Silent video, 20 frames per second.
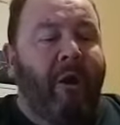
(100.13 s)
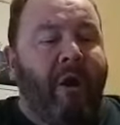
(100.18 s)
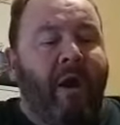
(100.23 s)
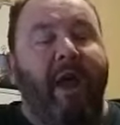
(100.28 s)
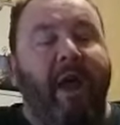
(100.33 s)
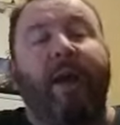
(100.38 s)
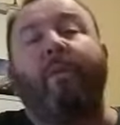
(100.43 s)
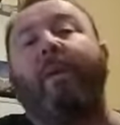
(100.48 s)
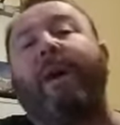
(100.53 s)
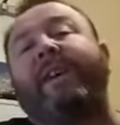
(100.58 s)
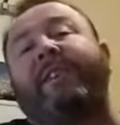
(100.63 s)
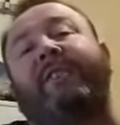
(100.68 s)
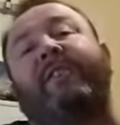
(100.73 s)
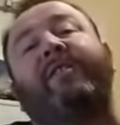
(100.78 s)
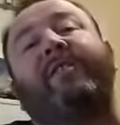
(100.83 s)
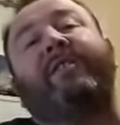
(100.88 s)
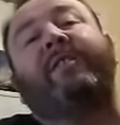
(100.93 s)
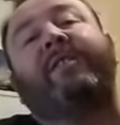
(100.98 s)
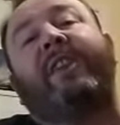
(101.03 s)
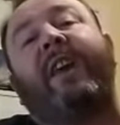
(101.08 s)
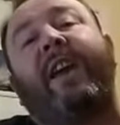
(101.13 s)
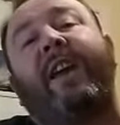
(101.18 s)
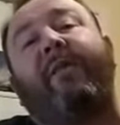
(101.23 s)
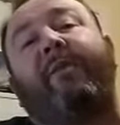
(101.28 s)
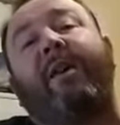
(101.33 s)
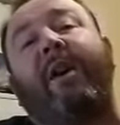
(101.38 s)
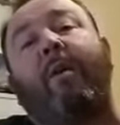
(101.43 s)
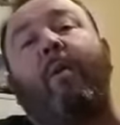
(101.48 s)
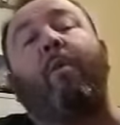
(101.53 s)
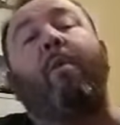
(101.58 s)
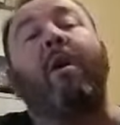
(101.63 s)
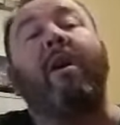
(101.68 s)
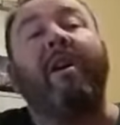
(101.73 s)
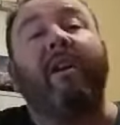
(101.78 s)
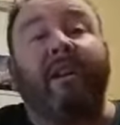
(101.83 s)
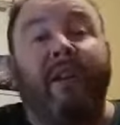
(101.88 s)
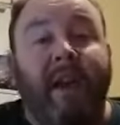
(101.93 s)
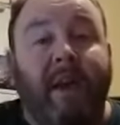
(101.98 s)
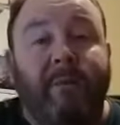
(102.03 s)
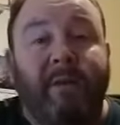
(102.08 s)
Wez and Sara
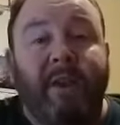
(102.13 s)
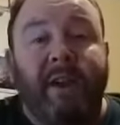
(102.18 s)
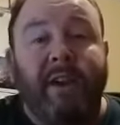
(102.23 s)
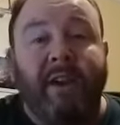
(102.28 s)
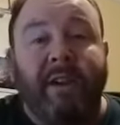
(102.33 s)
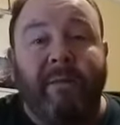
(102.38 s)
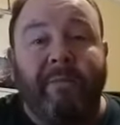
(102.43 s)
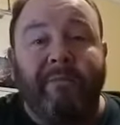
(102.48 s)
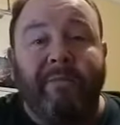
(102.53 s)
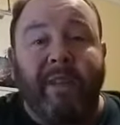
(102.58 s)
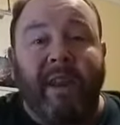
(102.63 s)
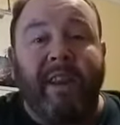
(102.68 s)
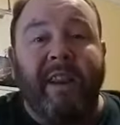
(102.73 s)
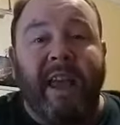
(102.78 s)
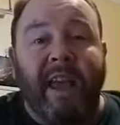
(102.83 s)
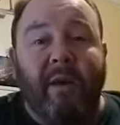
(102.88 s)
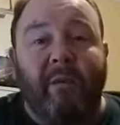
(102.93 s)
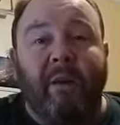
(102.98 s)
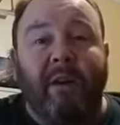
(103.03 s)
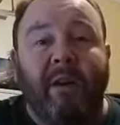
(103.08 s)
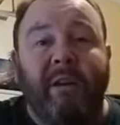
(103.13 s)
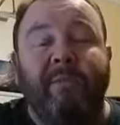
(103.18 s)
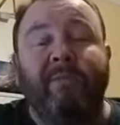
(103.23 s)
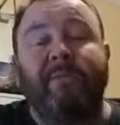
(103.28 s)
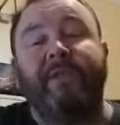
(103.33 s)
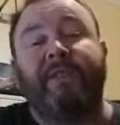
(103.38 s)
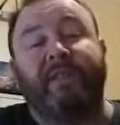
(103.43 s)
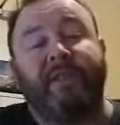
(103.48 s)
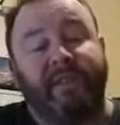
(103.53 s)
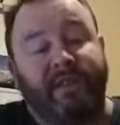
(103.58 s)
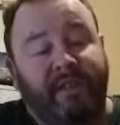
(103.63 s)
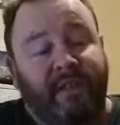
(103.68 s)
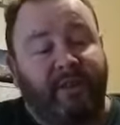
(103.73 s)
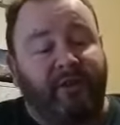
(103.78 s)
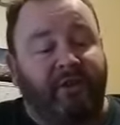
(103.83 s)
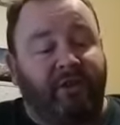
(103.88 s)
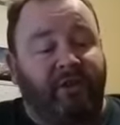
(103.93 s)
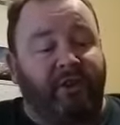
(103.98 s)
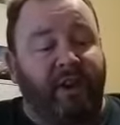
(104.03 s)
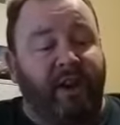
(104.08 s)
were coming and now aren't, which is
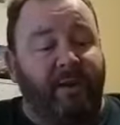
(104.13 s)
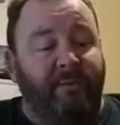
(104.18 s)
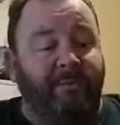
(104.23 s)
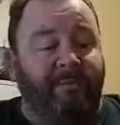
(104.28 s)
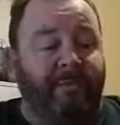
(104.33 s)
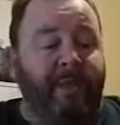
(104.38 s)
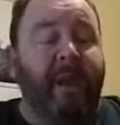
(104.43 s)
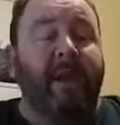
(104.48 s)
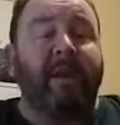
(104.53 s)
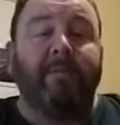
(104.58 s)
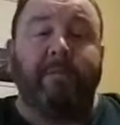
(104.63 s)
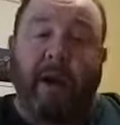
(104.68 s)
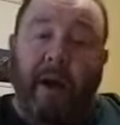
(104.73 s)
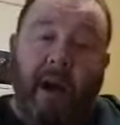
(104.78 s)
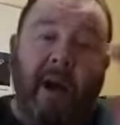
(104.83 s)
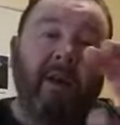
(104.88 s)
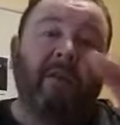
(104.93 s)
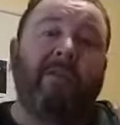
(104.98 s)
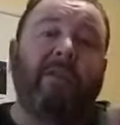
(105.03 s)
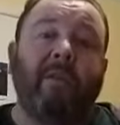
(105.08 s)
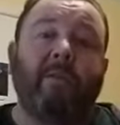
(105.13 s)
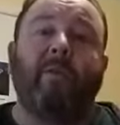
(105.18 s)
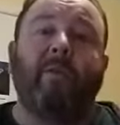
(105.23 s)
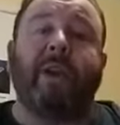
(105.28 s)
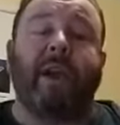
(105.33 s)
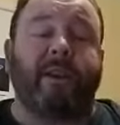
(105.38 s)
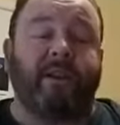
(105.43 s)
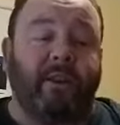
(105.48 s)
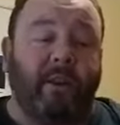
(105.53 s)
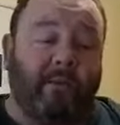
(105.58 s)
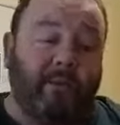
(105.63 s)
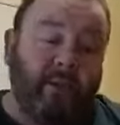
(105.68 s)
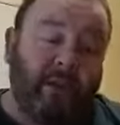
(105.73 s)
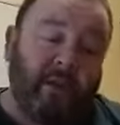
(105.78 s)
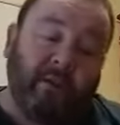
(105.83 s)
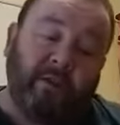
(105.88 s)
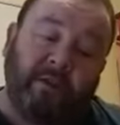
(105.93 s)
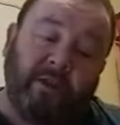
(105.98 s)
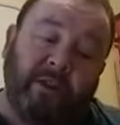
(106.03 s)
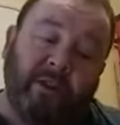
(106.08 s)
such a shame. But hopefully we'll catch up with
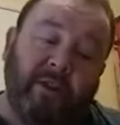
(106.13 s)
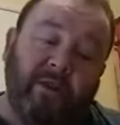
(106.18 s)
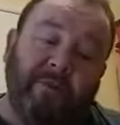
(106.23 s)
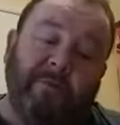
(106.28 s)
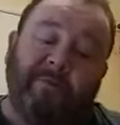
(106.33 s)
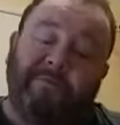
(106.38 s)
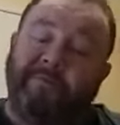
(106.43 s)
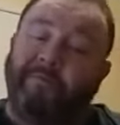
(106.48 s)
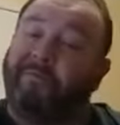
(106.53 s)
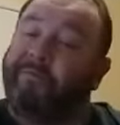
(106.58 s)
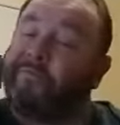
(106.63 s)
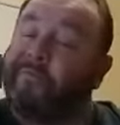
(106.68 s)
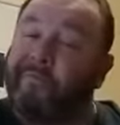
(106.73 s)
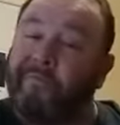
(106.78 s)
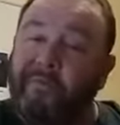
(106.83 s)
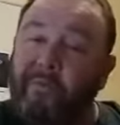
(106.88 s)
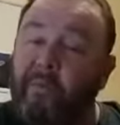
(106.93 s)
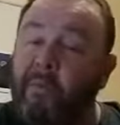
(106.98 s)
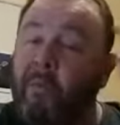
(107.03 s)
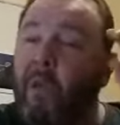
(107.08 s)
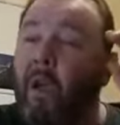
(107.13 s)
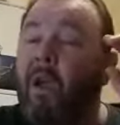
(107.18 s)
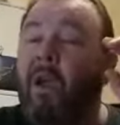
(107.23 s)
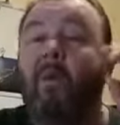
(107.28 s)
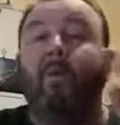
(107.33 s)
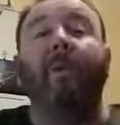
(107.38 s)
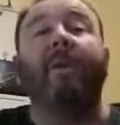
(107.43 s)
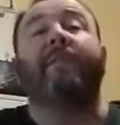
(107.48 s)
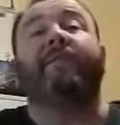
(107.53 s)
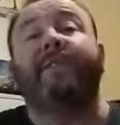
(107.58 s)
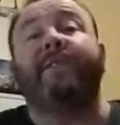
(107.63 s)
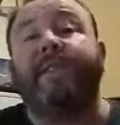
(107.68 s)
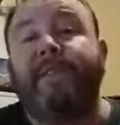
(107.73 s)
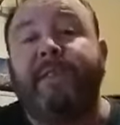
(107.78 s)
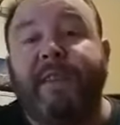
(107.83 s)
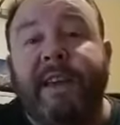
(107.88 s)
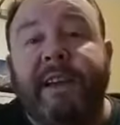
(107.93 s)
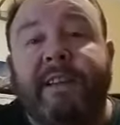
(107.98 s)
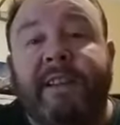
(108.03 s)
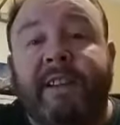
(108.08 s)
you soon. We're off to the
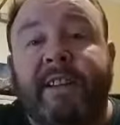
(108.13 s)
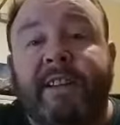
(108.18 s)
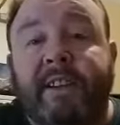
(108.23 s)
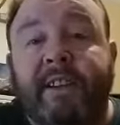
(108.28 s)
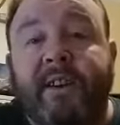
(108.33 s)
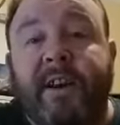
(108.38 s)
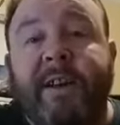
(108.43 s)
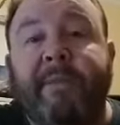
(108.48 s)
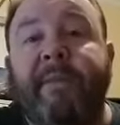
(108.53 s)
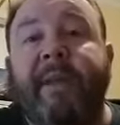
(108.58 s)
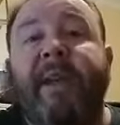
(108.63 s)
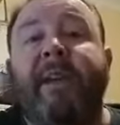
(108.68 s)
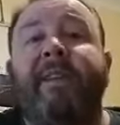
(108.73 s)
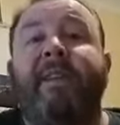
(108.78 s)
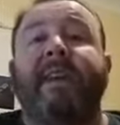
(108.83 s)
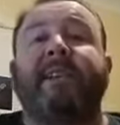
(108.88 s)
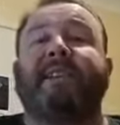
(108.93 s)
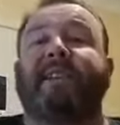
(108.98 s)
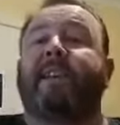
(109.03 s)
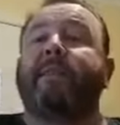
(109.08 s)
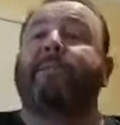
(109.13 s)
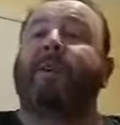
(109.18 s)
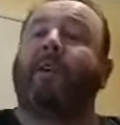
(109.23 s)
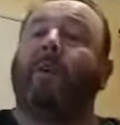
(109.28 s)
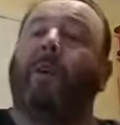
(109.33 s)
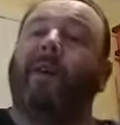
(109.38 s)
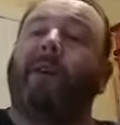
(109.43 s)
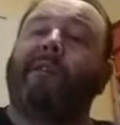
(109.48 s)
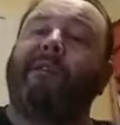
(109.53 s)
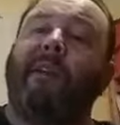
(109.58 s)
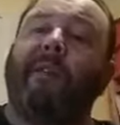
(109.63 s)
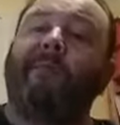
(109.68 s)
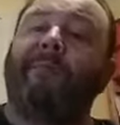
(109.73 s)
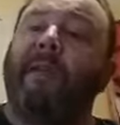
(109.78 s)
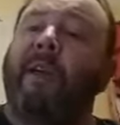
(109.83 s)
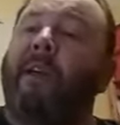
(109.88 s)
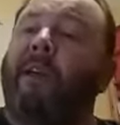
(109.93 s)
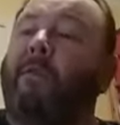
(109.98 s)
theatre tonight. That's going to be quite fun.